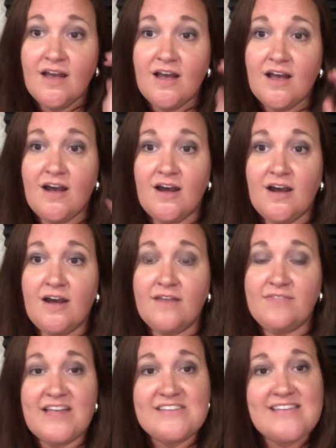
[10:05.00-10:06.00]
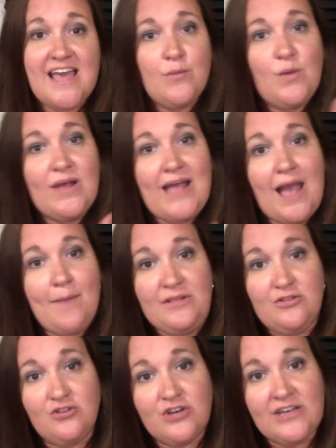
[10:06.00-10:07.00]
that's kind of what got me
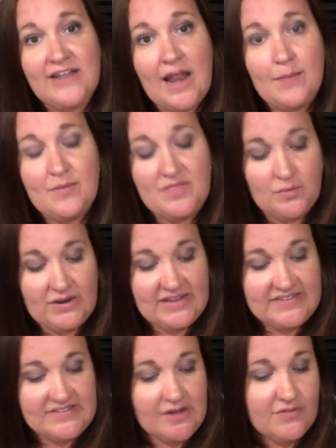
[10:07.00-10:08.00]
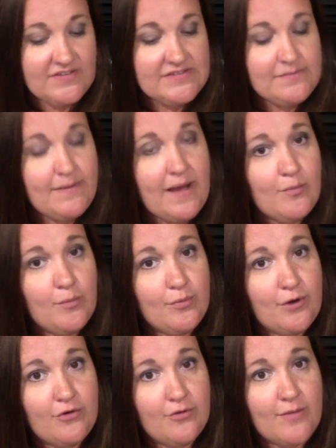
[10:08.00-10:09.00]
looking at it. But then when I saw this Bible
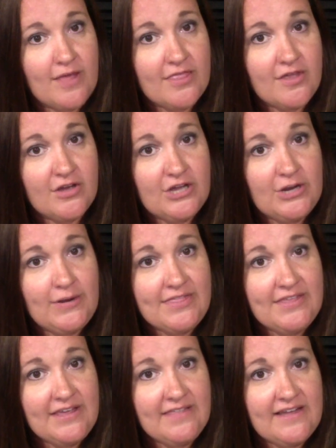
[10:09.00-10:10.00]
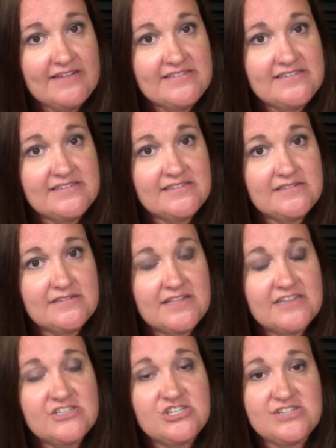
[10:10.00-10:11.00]
program, I thought, I think that's
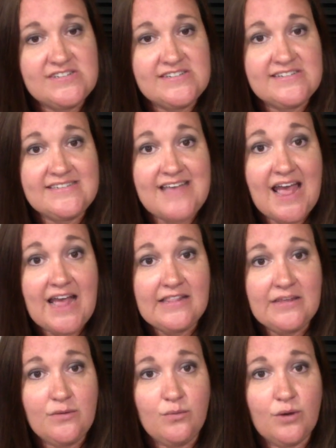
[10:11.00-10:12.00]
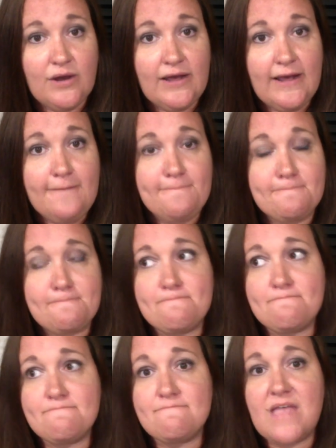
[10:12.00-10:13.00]
just exactly what
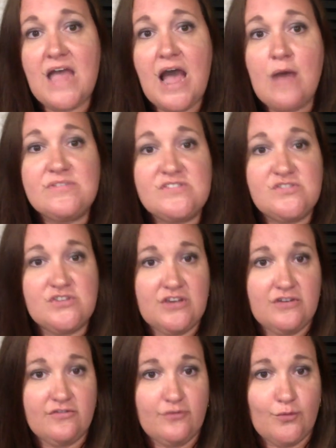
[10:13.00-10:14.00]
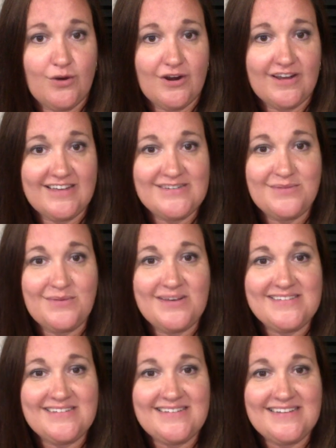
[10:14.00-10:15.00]
I was looking for, because it
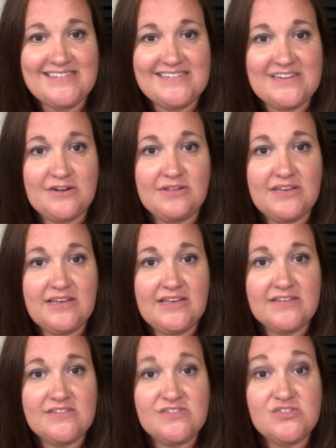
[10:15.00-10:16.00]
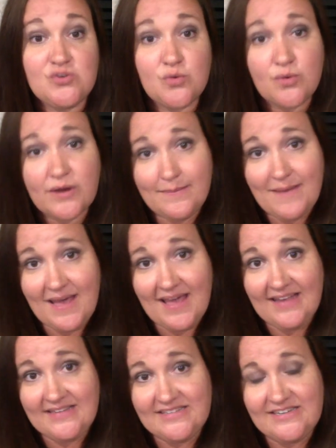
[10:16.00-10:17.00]
wasn't necessarily story
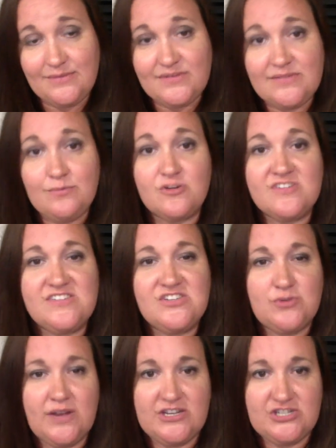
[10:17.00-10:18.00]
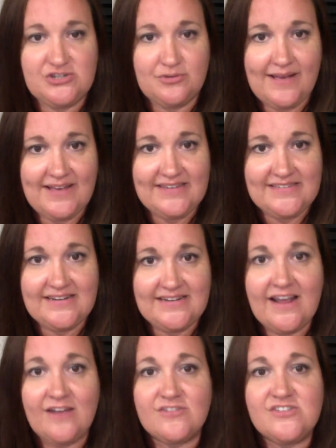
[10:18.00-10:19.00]
based, it was more situational based, and
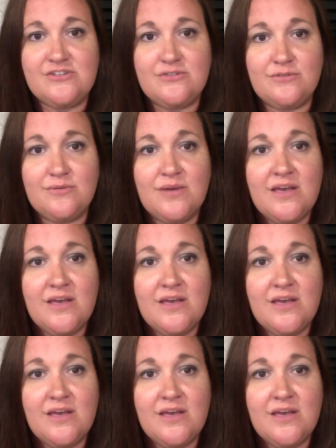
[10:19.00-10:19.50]
how to